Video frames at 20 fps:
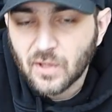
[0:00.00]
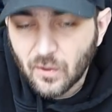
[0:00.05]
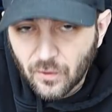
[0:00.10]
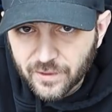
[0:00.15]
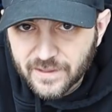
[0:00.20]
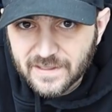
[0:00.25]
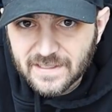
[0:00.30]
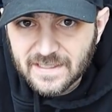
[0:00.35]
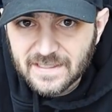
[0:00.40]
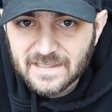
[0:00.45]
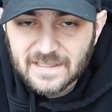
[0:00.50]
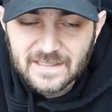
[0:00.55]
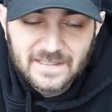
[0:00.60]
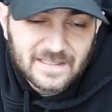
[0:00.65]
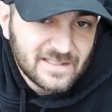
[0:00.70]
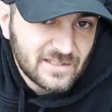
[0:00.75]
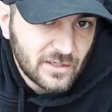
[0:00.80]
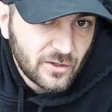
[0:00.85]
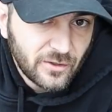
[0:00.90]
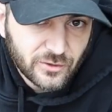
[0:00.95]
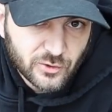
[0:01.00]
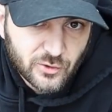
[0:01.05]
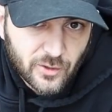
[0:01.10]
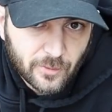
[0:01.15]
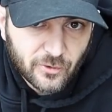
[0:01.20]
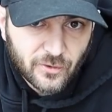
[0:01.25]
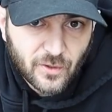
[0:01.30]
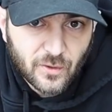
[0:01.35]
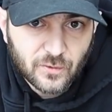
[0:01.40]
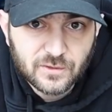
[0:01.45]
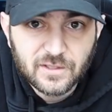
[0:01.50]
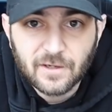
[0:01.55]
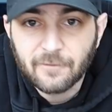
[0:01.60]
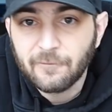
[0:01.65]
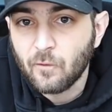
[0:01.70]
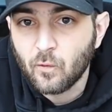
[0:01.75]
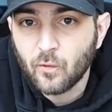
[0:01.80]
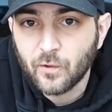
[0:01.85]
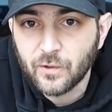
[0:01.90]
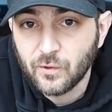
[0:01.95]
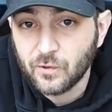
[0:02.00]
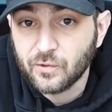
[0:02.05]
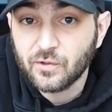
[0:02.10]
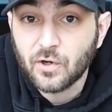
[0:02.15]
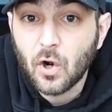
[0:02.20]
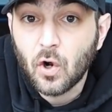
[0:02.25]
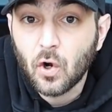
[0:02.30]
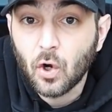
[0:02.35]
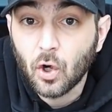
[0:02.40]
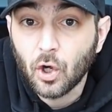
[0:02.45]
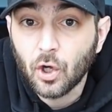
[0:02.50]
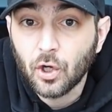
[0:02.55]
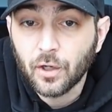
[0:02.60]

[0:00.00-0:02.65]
all the D T Cs and all the trouble codes for your car.